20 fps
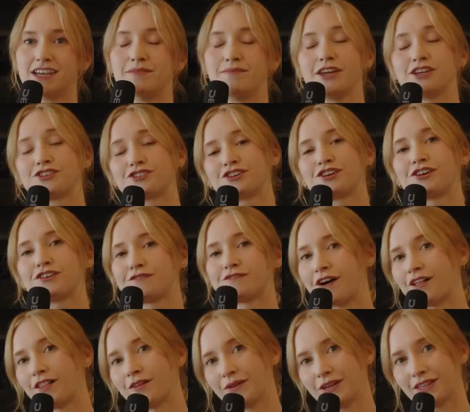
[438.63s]
Make sure you're
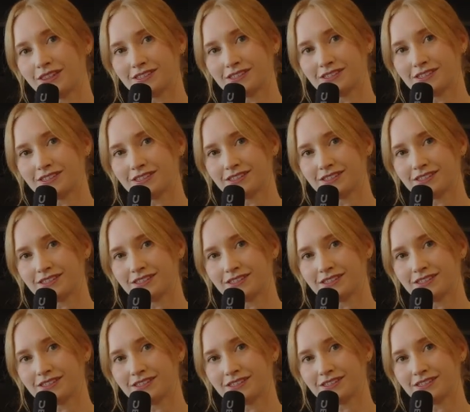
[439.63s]
following the CFA
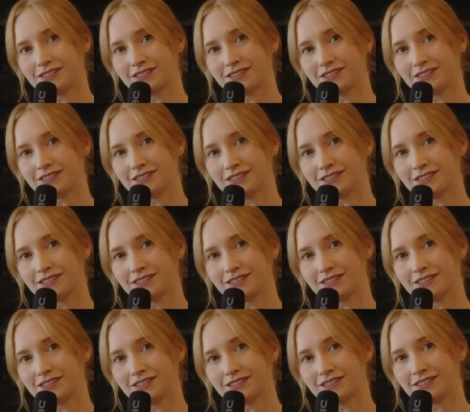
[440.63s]
podcast wherever
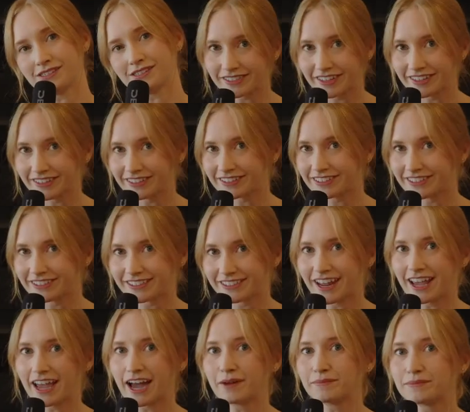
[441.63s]
you listen to
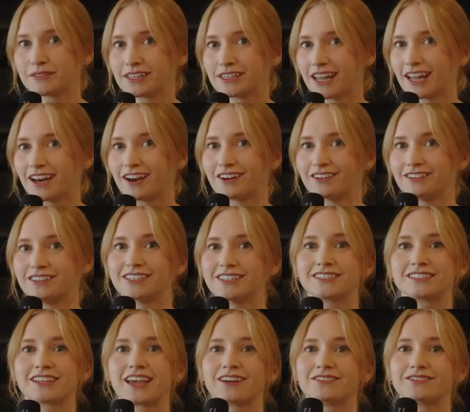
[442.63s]
stay up to date on
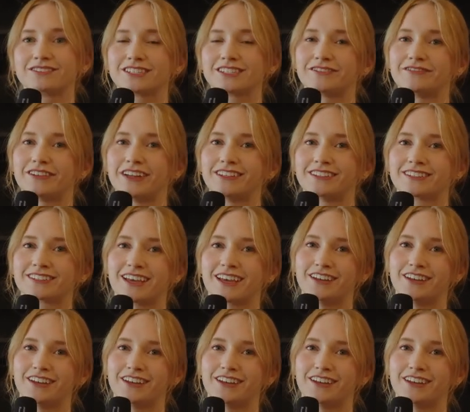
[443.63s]
discounts, events,